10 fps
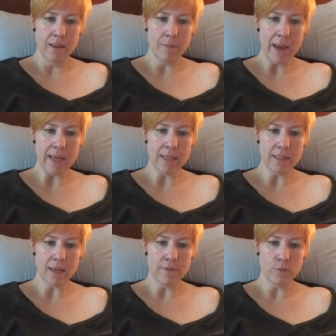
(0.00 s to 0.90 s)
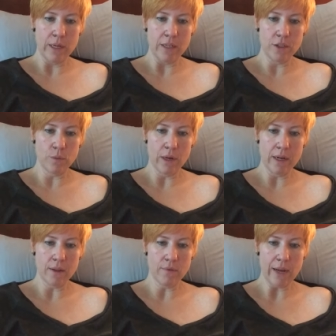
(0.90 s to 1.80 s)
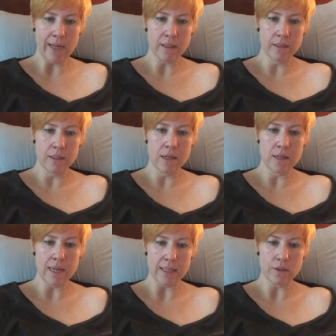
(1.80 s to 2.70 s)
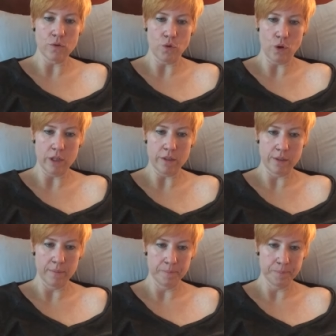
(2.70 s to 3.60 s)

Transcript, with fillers: The bag itself went into one of the file desk drawers.